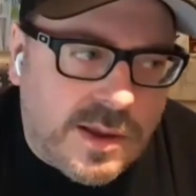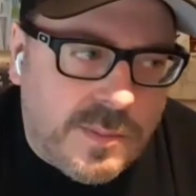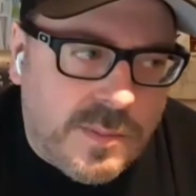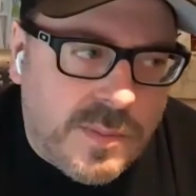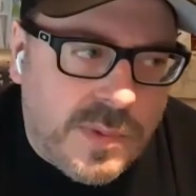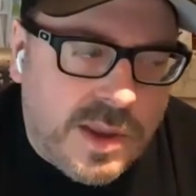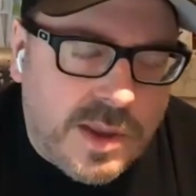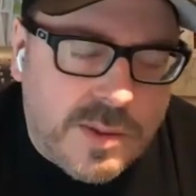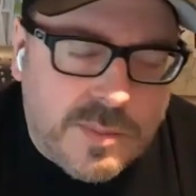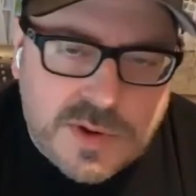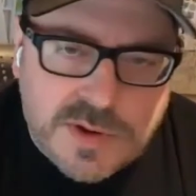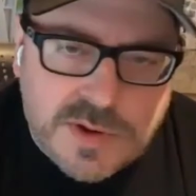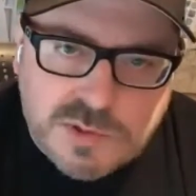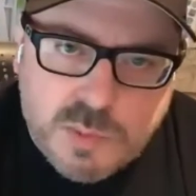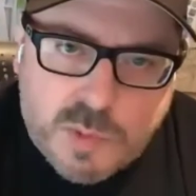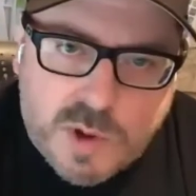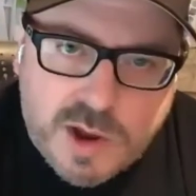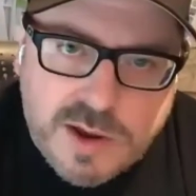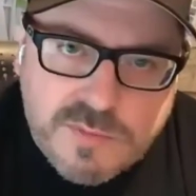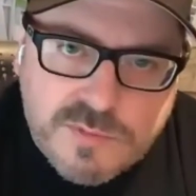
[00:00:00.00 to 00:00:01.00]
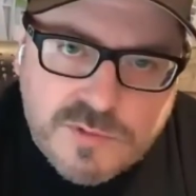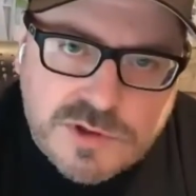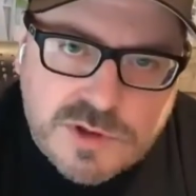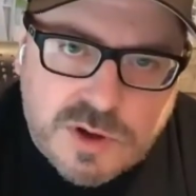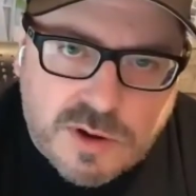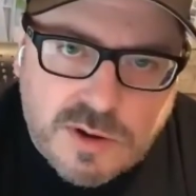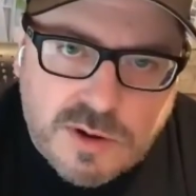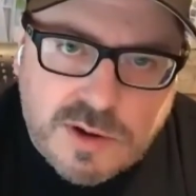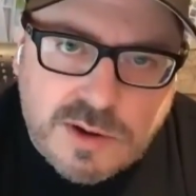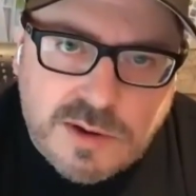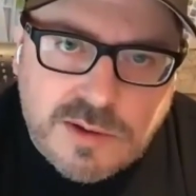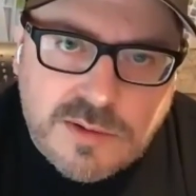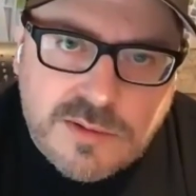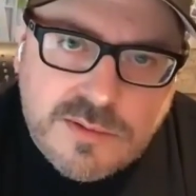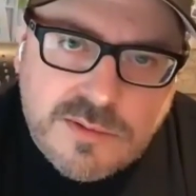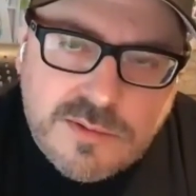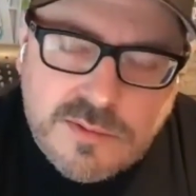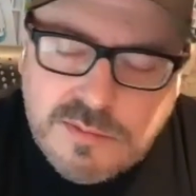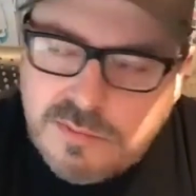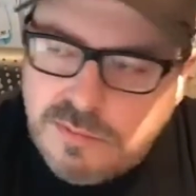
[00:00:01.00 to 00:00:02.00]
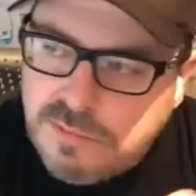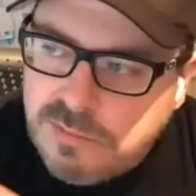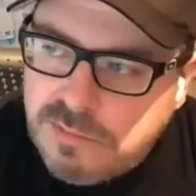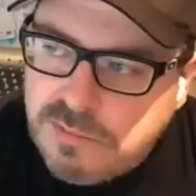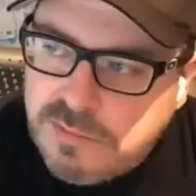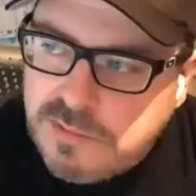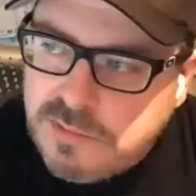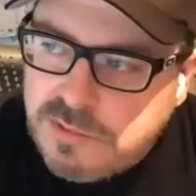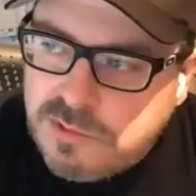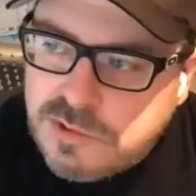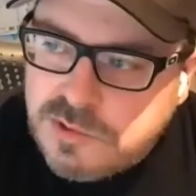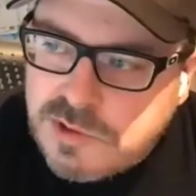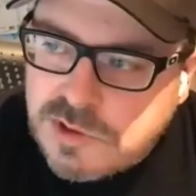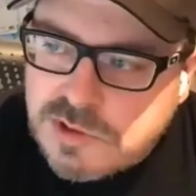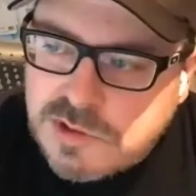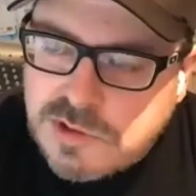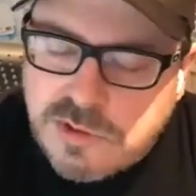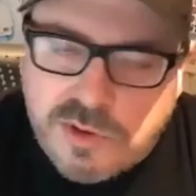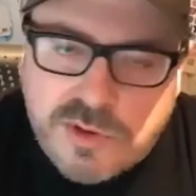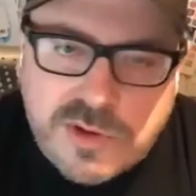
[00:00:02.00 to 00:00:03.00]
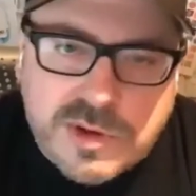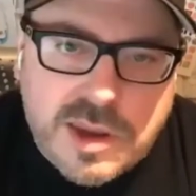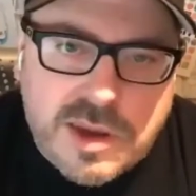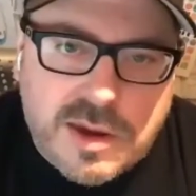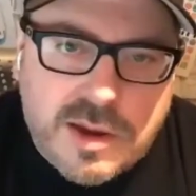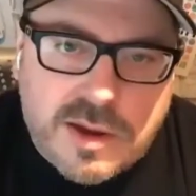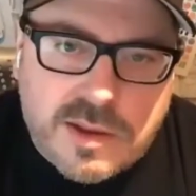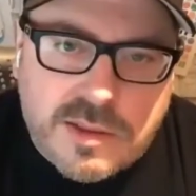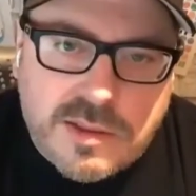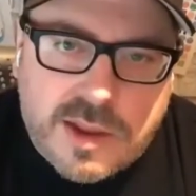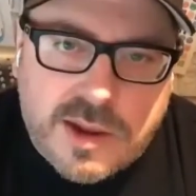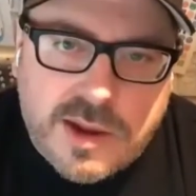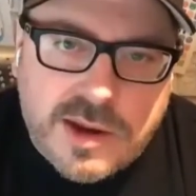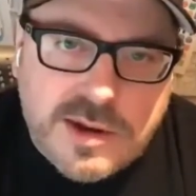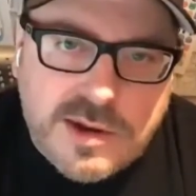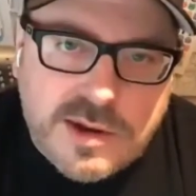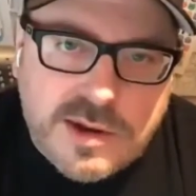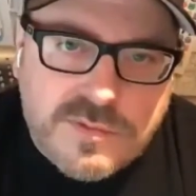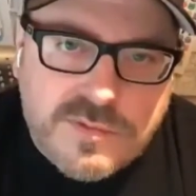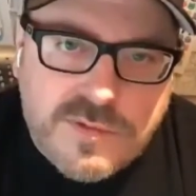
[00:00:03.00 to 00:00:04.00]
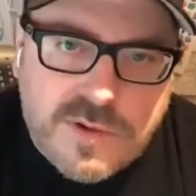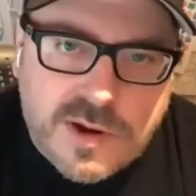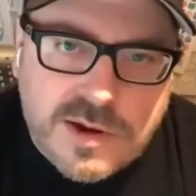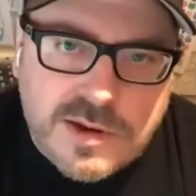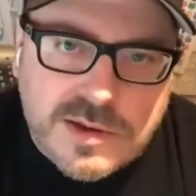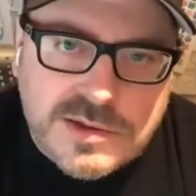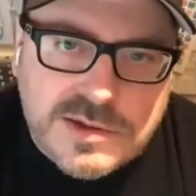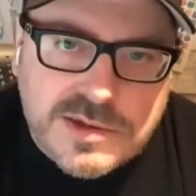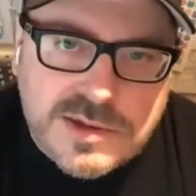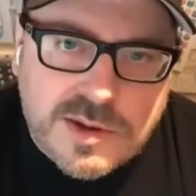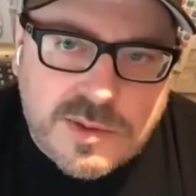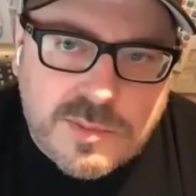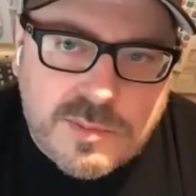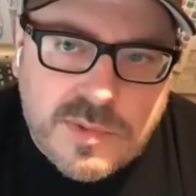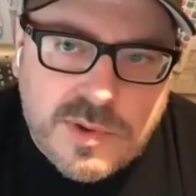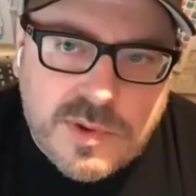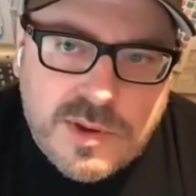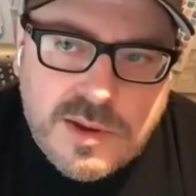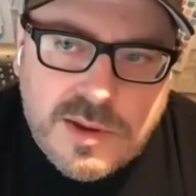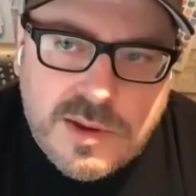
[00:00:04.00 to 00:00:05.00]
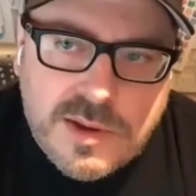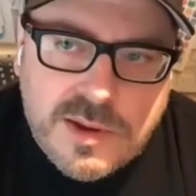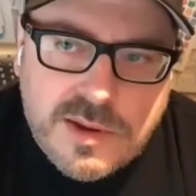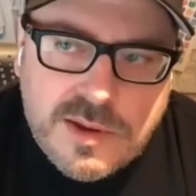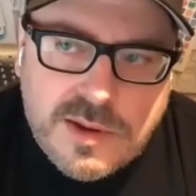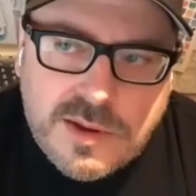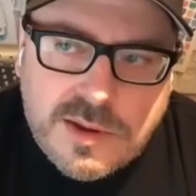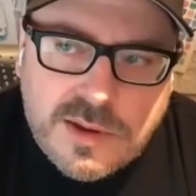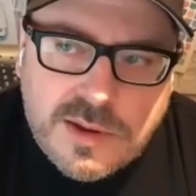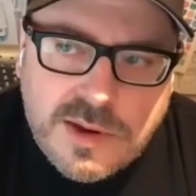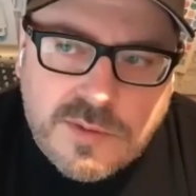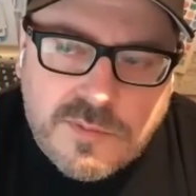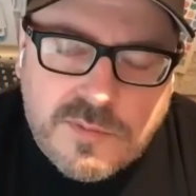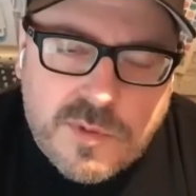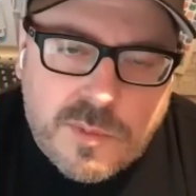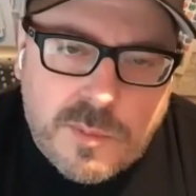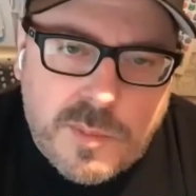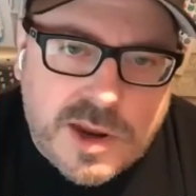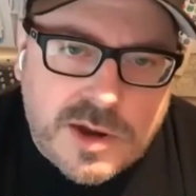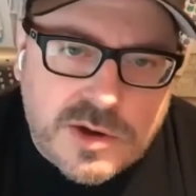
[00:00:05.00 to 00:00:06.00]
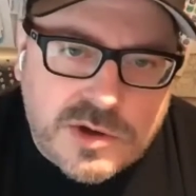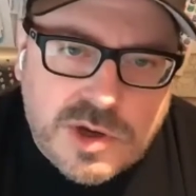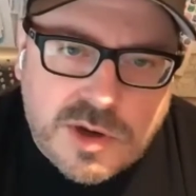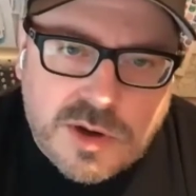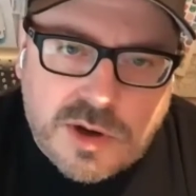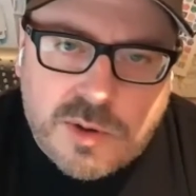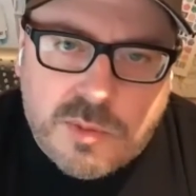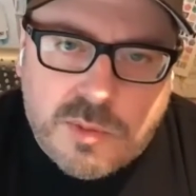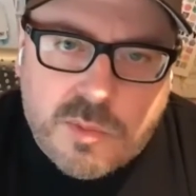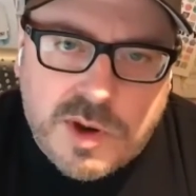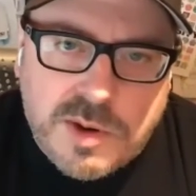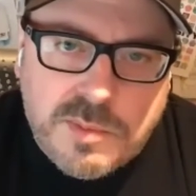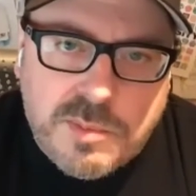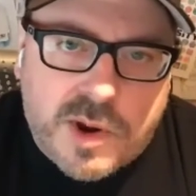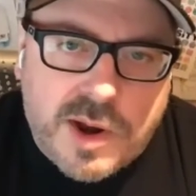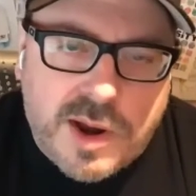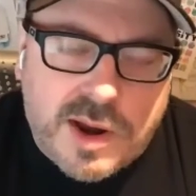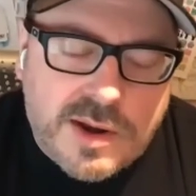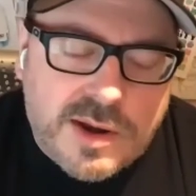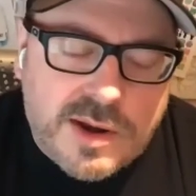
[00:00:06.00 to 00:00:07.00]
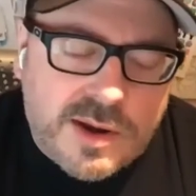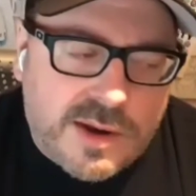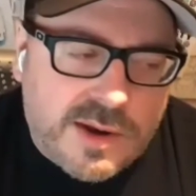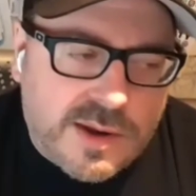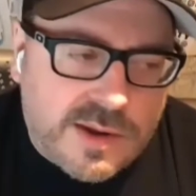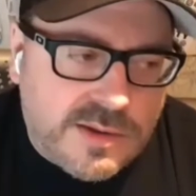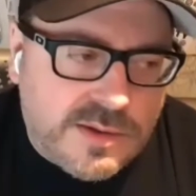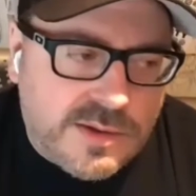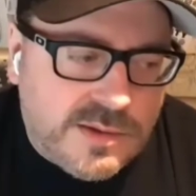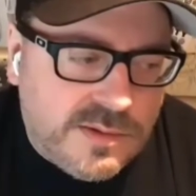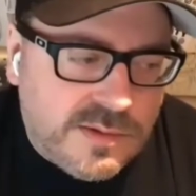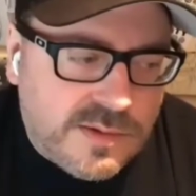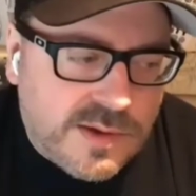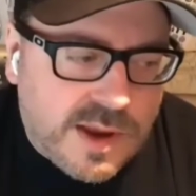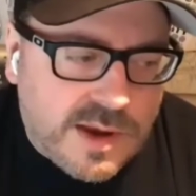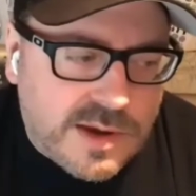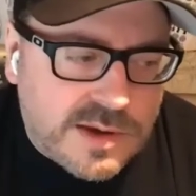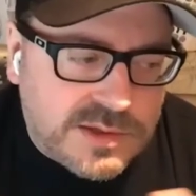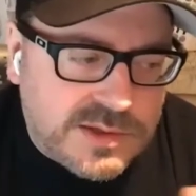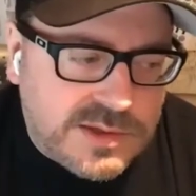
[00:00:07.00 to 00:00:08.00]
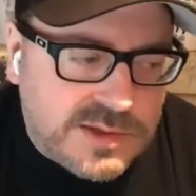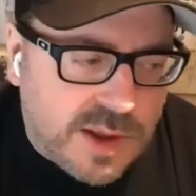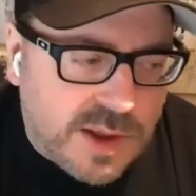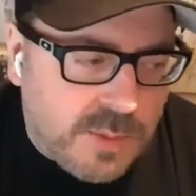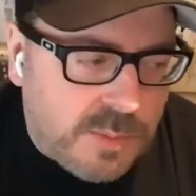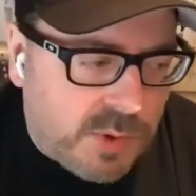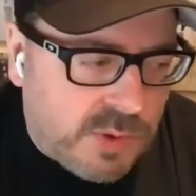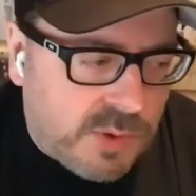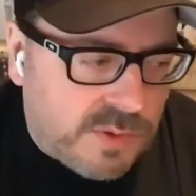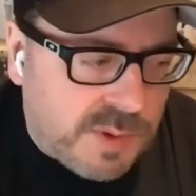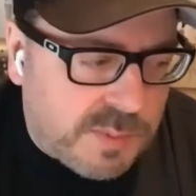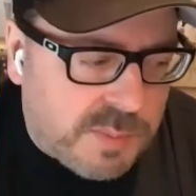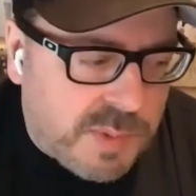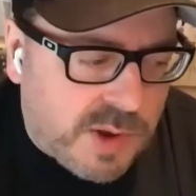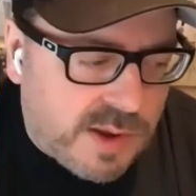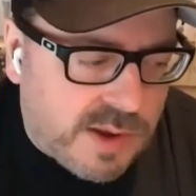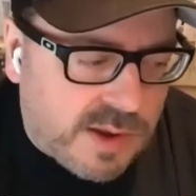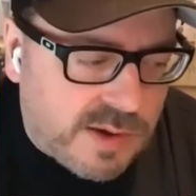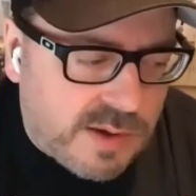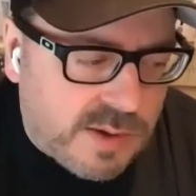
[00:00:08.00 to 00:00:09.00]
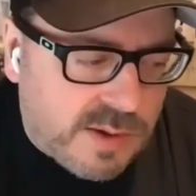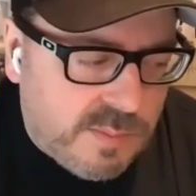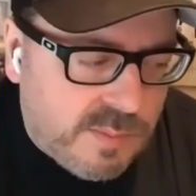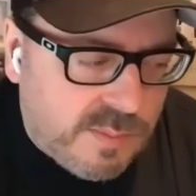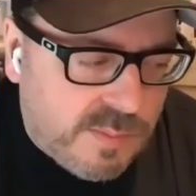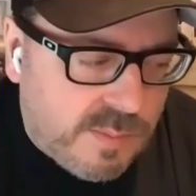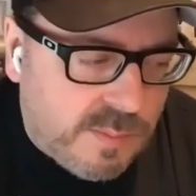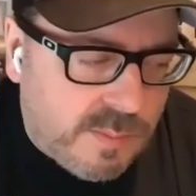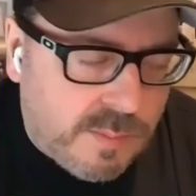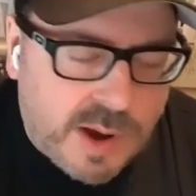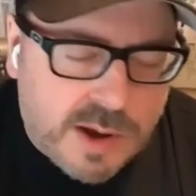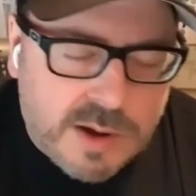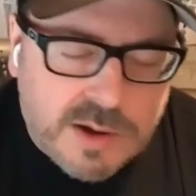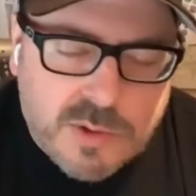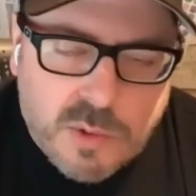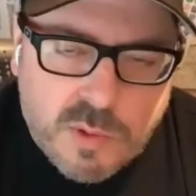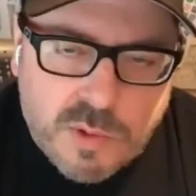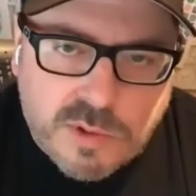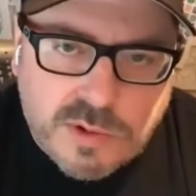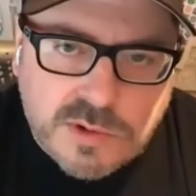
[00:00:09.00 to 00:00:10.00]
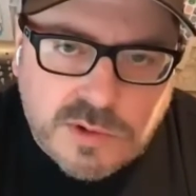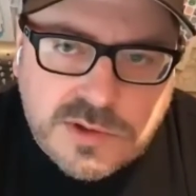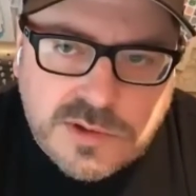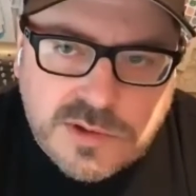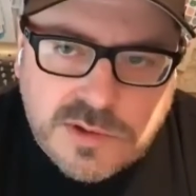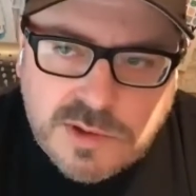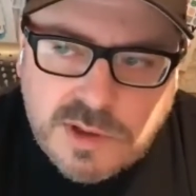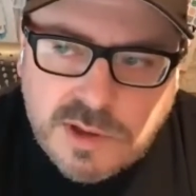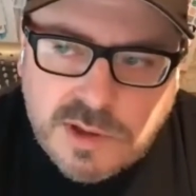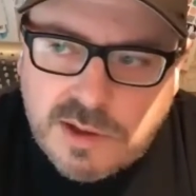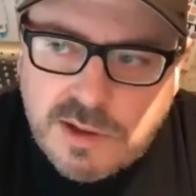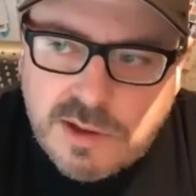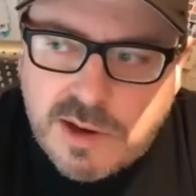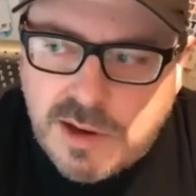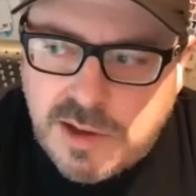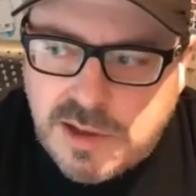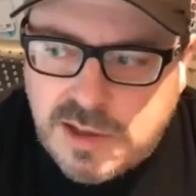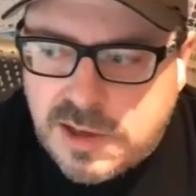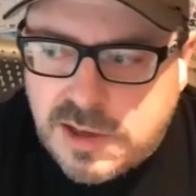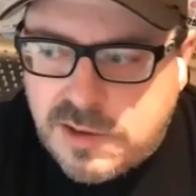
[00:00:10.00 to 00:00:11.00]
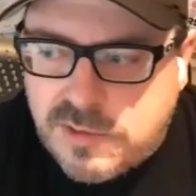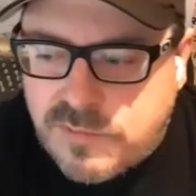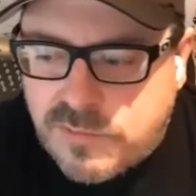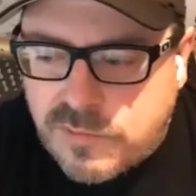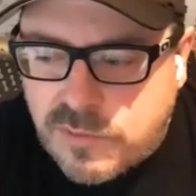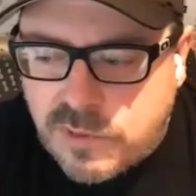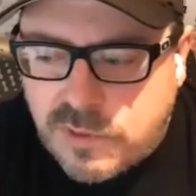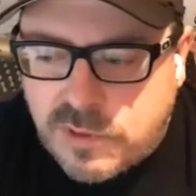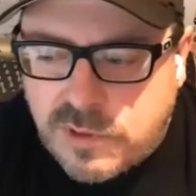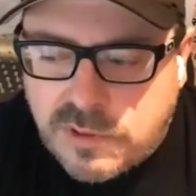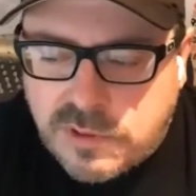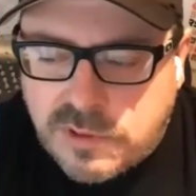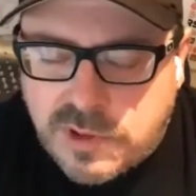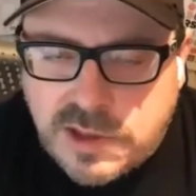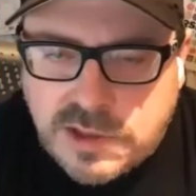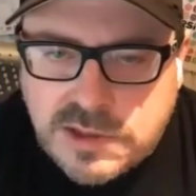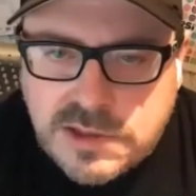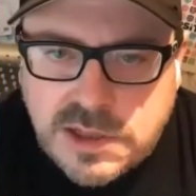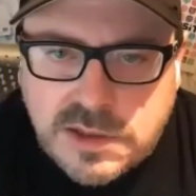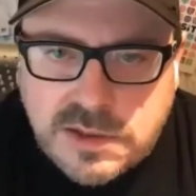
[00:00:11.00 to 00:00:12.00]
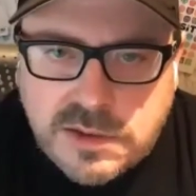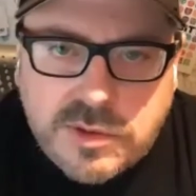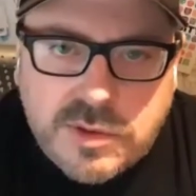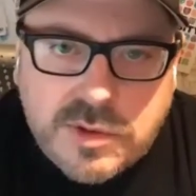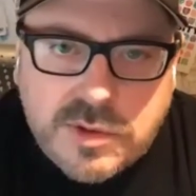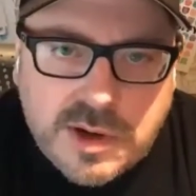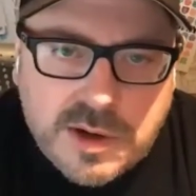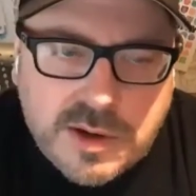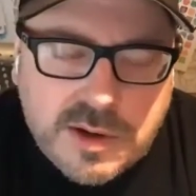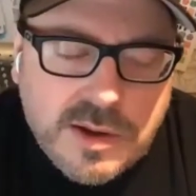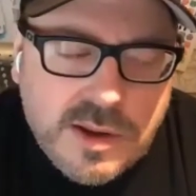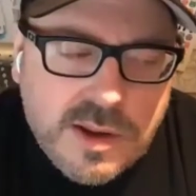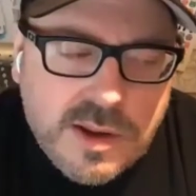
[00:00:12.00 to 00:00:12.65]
Him and his wife started just looking online to find some information on rebranding and kind of stumbled upon my course that I did for LinkedIn Learning.